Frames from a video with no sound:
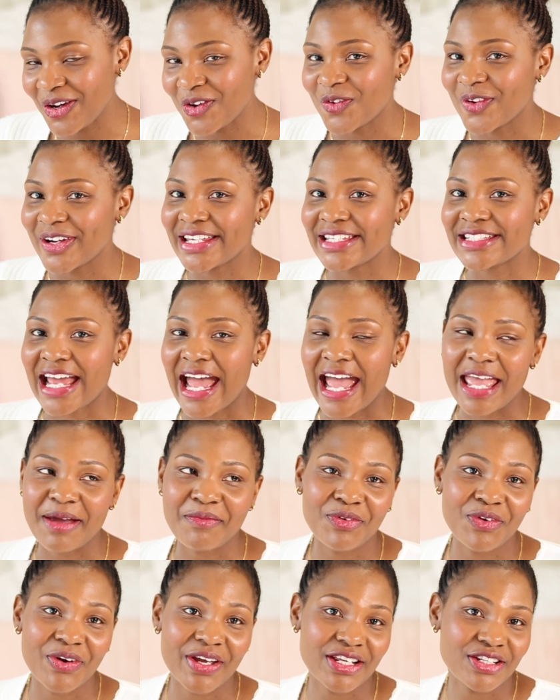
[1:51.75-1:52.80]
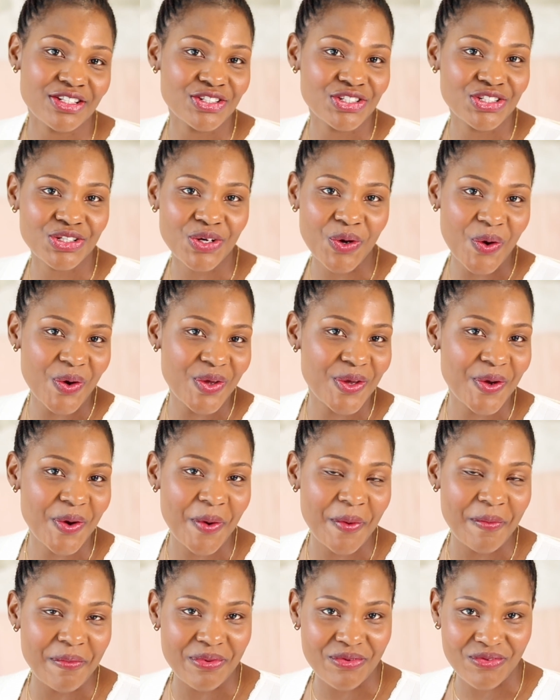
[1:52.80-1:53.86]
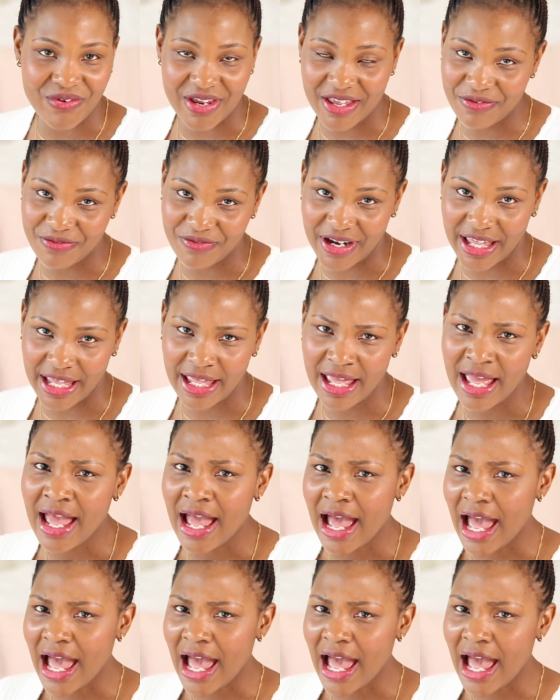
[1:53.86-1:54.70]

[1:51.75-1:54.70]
which I am going to show you briefly.